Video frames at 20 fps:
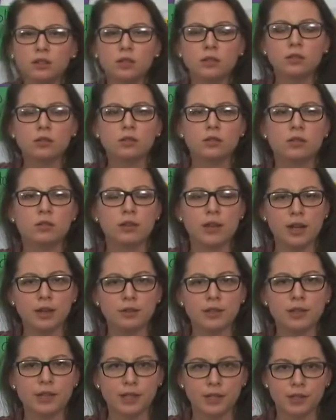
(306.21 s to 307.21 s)
So now,
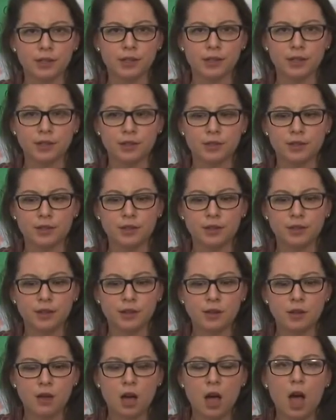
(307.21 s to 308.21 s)
scientists,
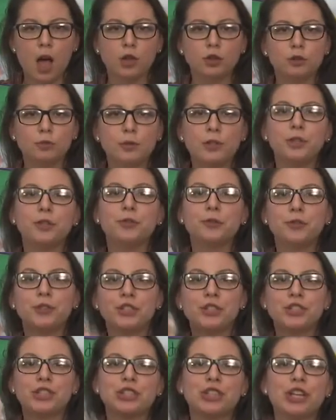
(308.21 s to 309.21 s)
how do we know for
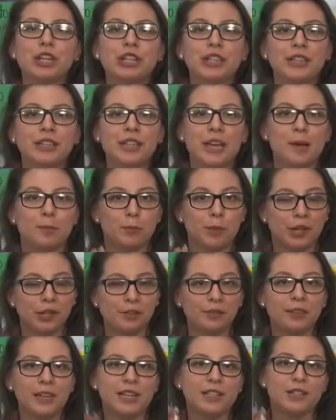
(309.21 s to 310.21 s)
certain that
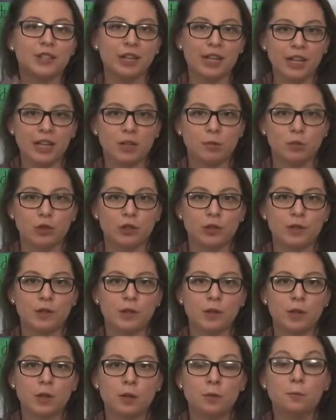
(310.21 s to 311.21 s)
butterflies are animals?
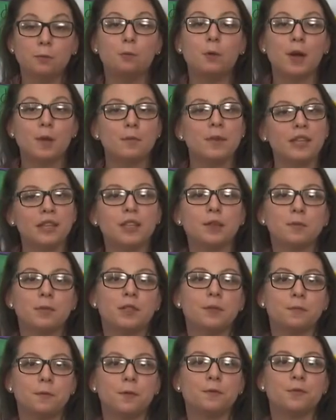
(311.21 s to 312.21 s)
What made them
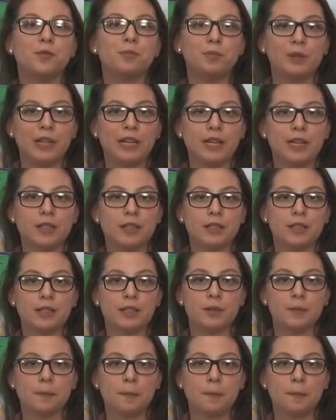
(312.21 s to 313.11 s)
different from plants?